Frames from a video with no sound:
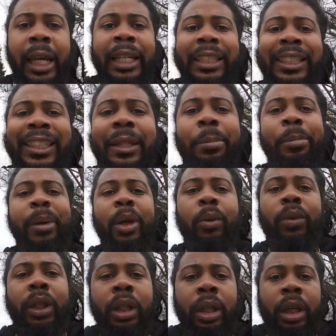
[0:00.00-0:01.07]
She
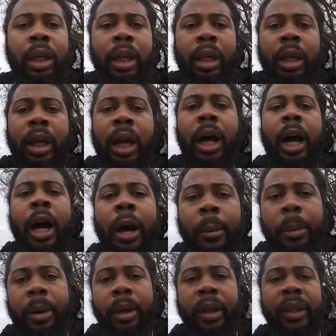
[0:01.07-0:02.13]
built
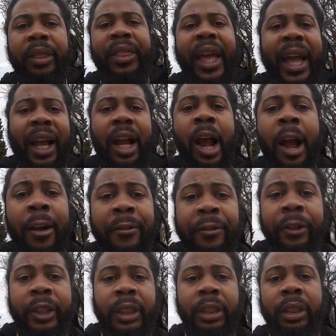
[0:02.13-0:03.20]
up that
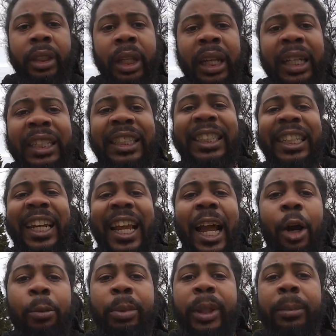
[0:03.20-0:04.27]
conference. She
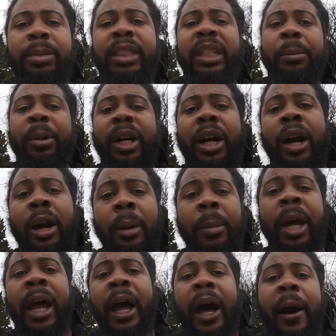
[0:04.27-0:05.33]
helped them to become
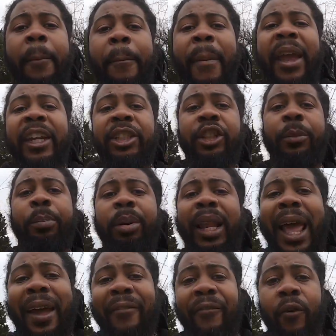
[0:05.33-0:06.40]
a major
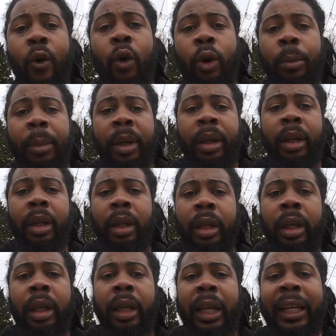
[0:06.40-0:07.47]
platform
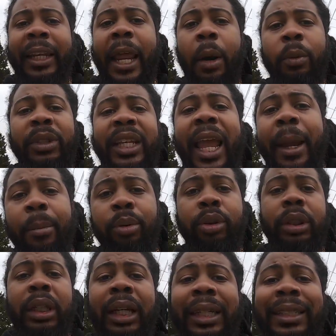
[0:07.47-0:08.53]
that was able
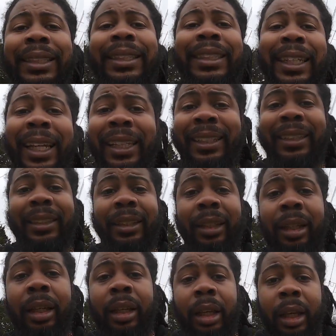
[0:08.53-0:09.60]
to assist
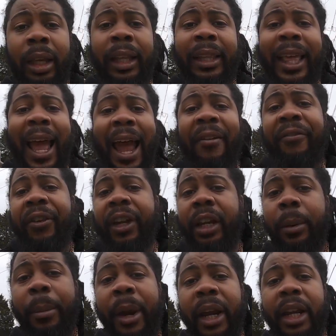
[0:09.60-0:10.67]
the African
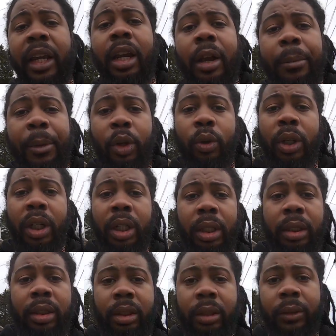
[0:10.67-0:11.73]
American
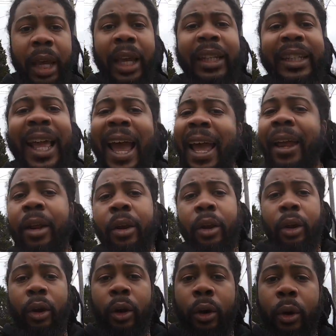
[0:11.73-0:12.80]
communities. That
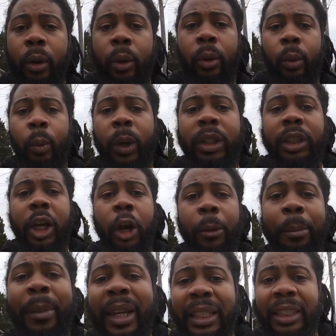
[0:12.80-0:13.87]
was her
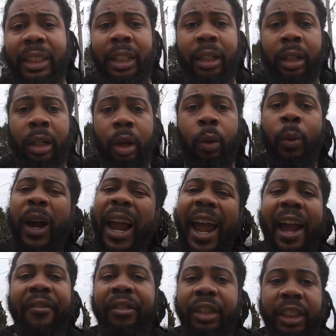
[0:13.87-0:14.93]
mission
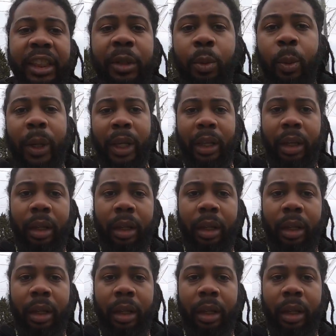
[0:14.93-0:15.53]
wherever she went,